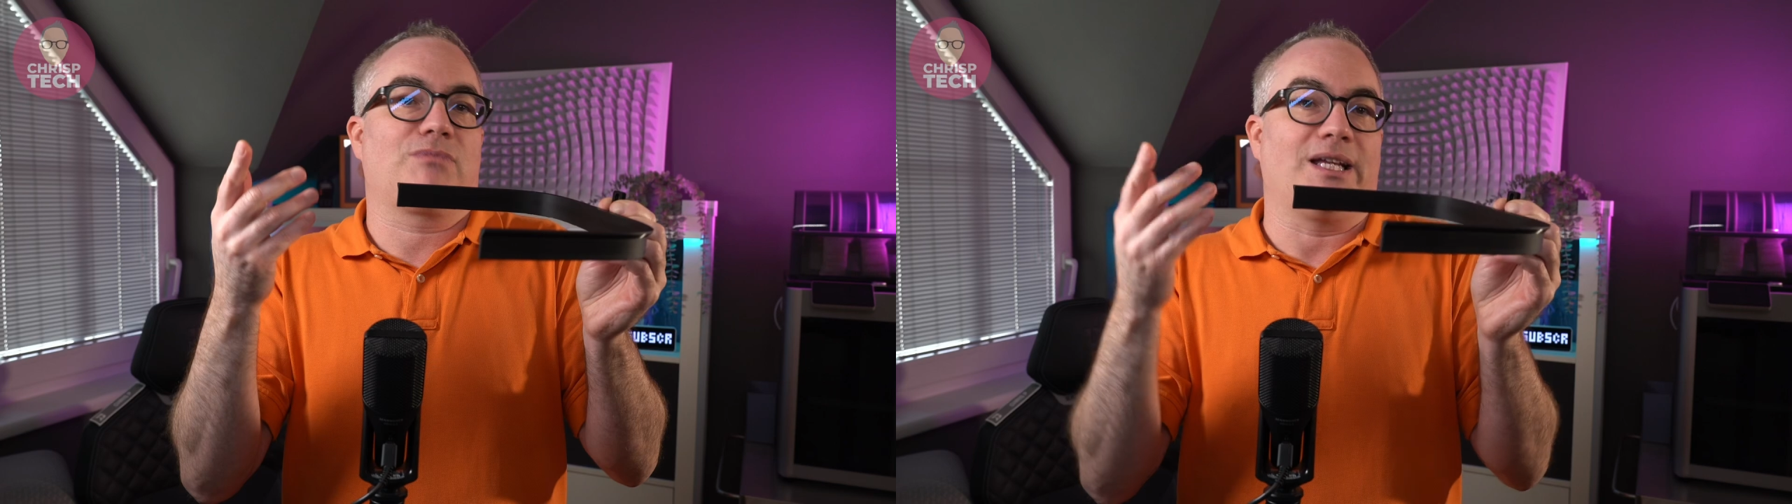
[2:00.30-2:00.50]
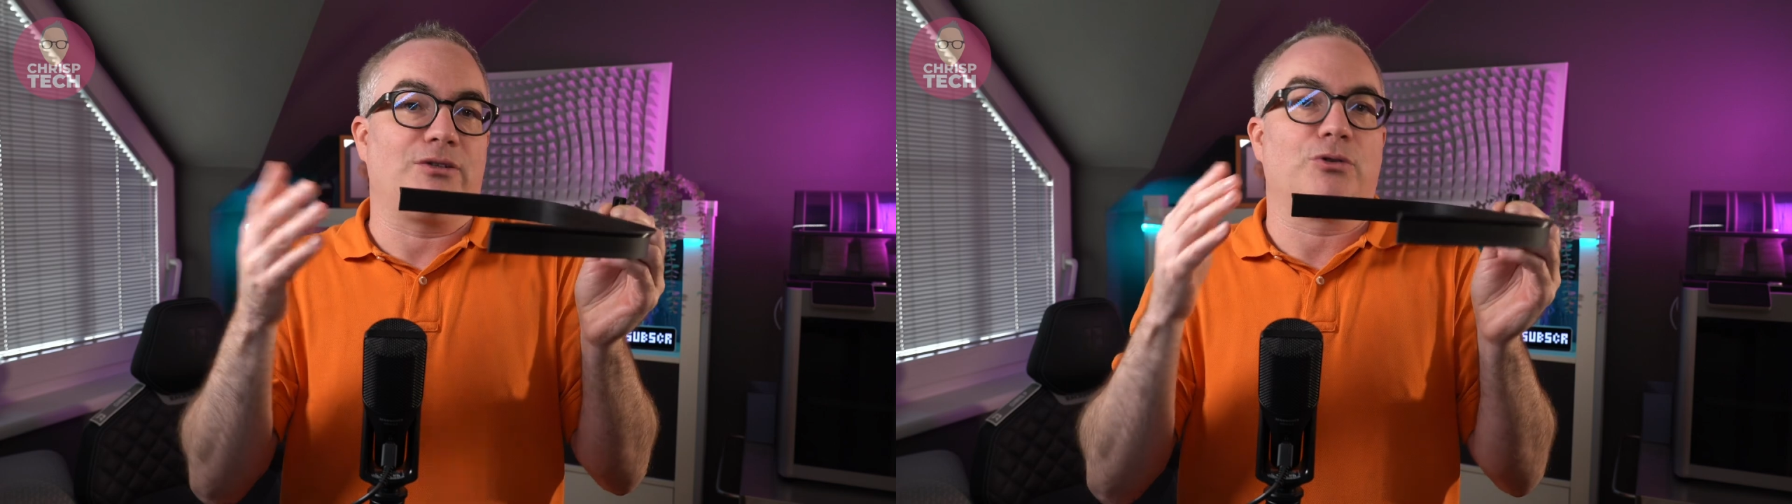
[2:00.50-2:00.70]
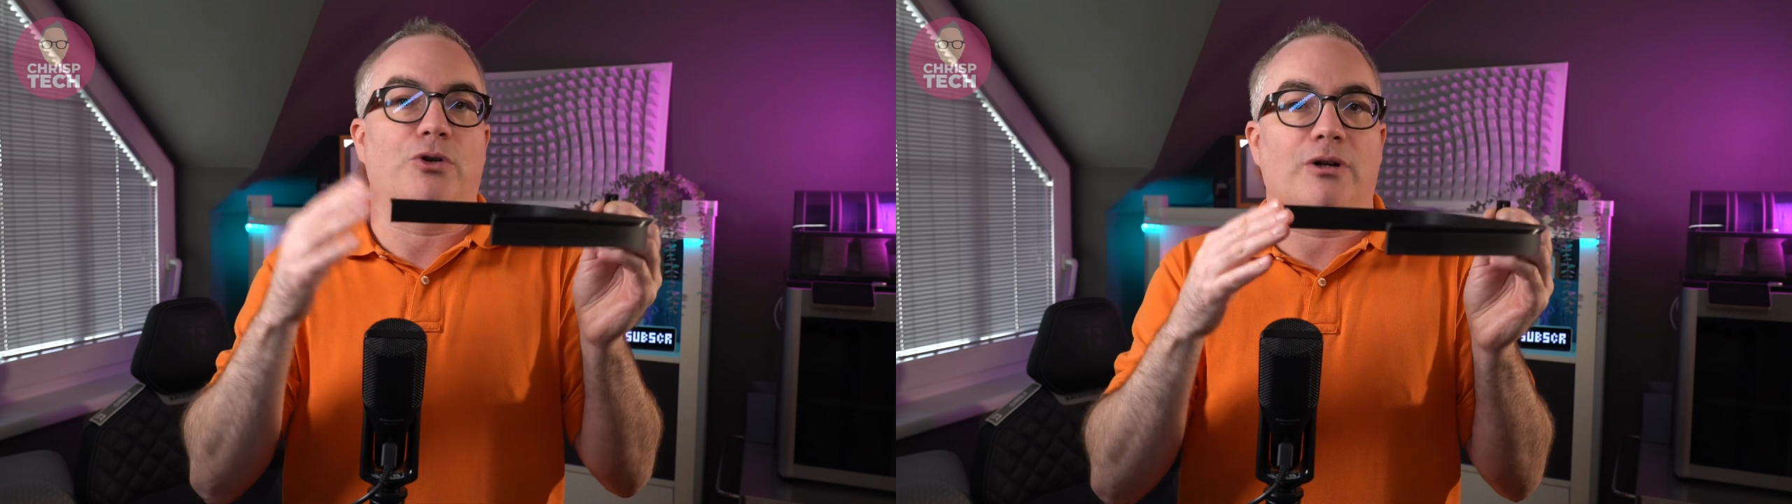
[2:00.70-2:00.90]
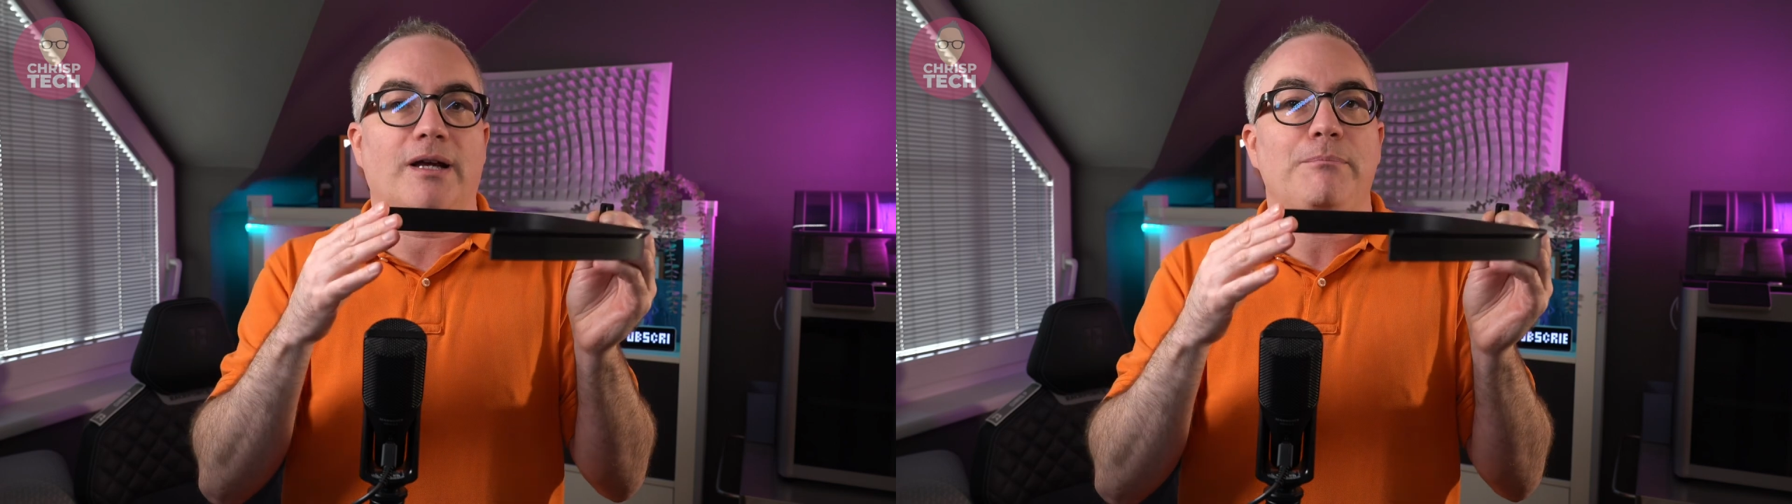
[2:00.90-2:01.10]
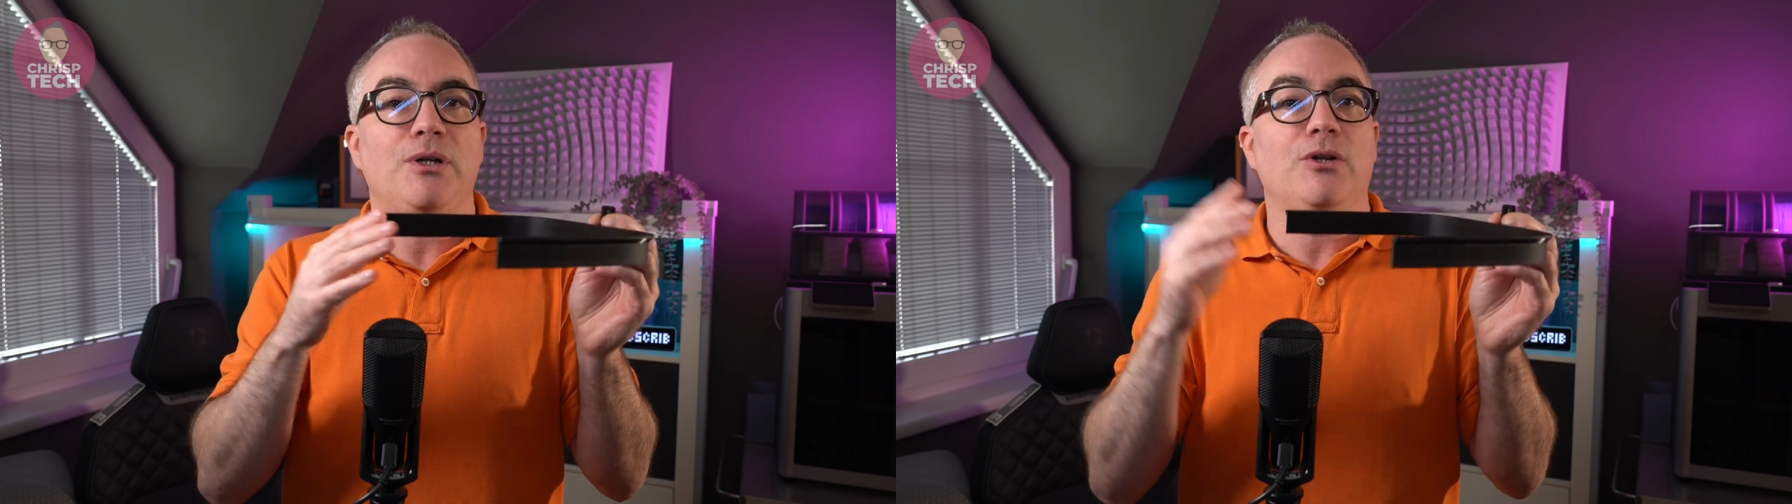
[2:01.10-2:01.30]
tend to curl
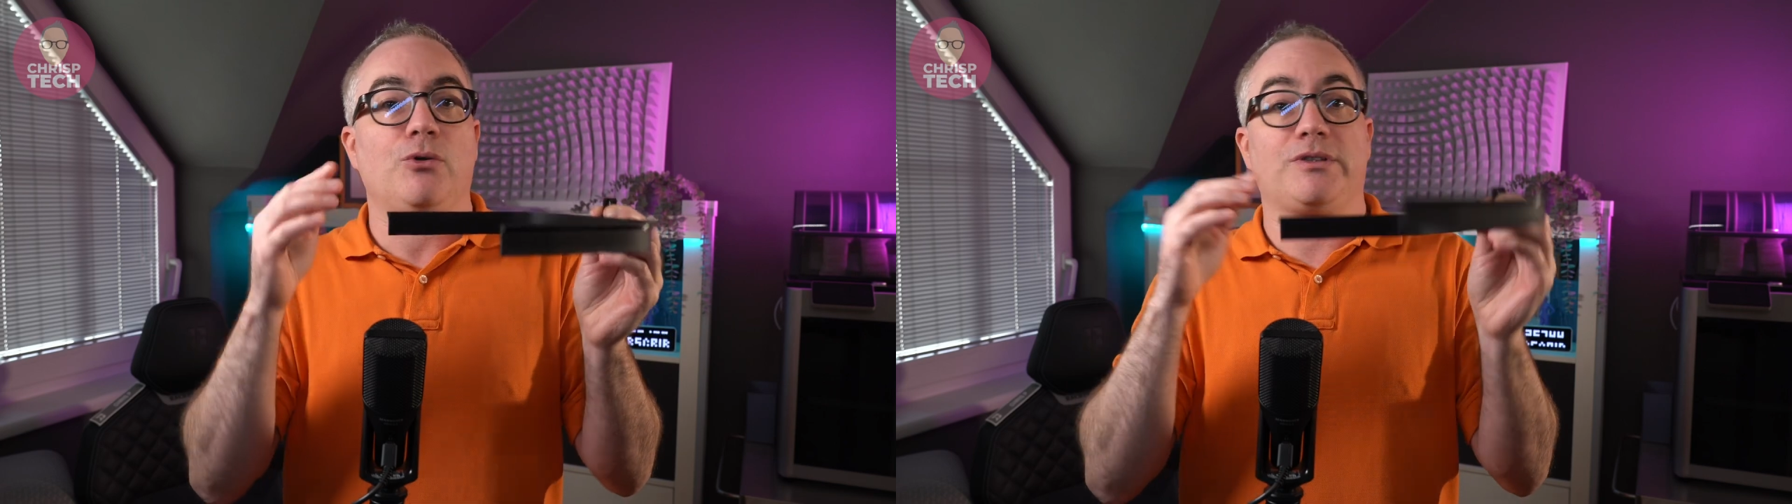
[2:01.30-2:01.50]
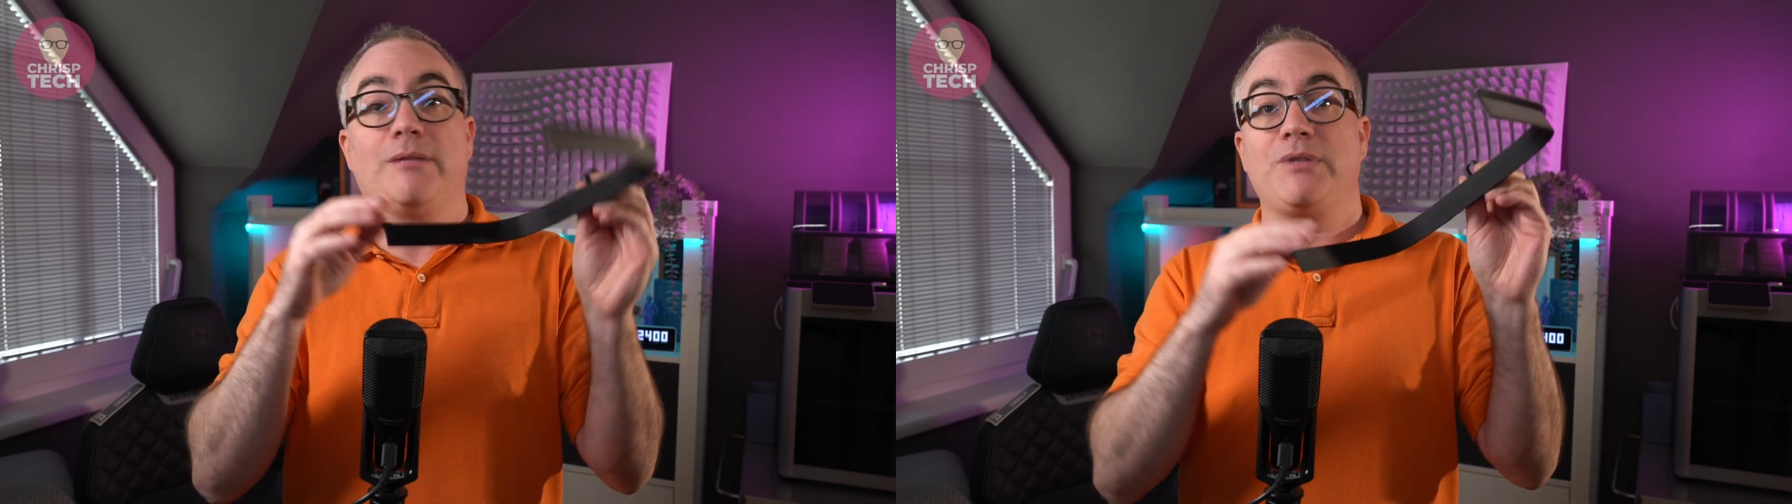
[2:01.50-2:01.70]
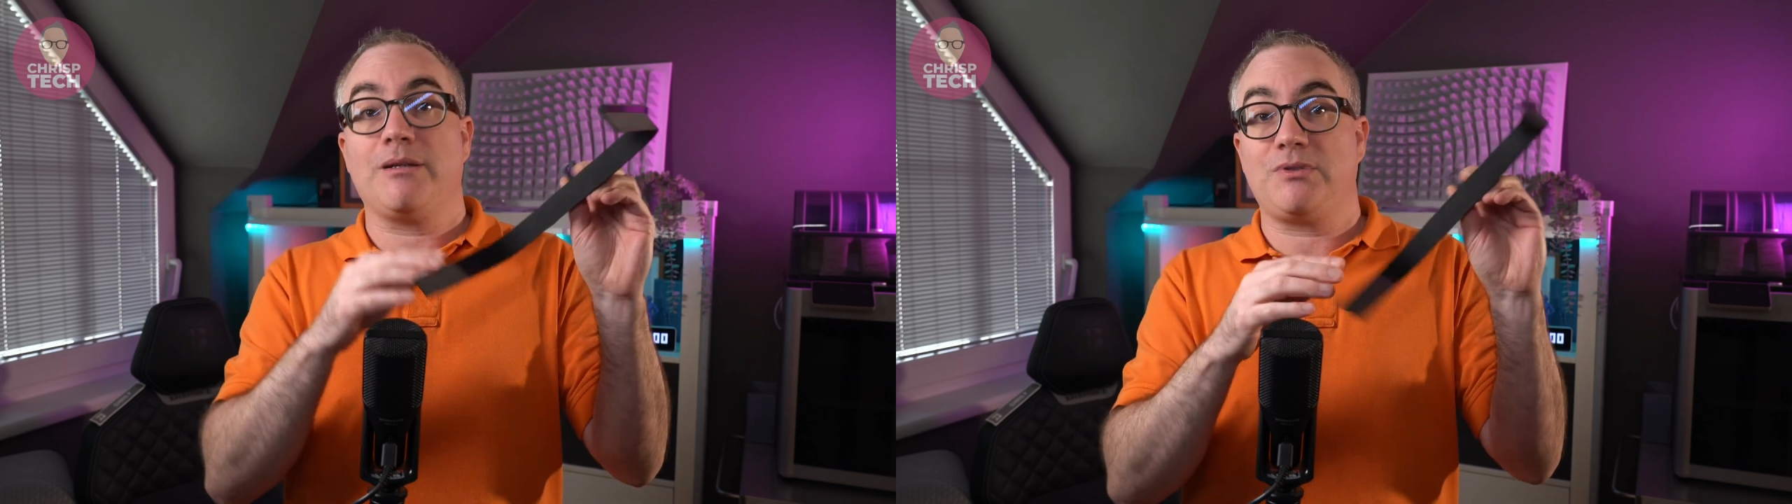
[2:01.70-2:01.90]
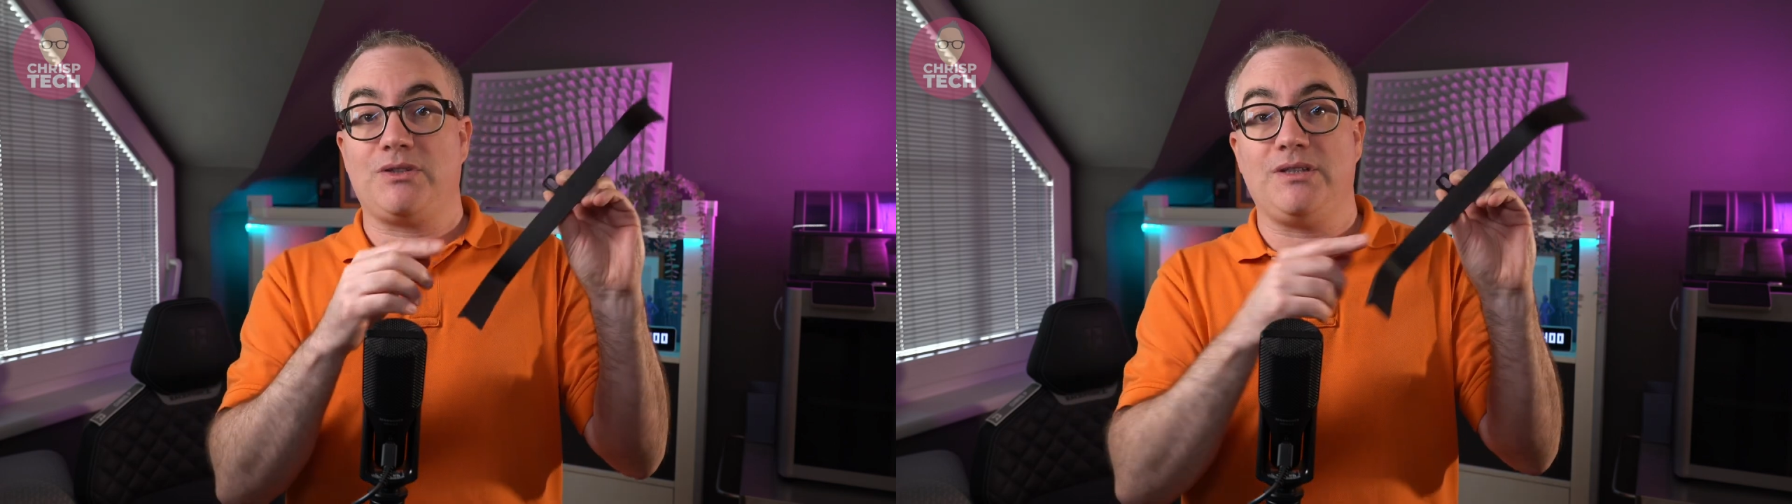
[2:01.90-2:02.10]
up, or sometimes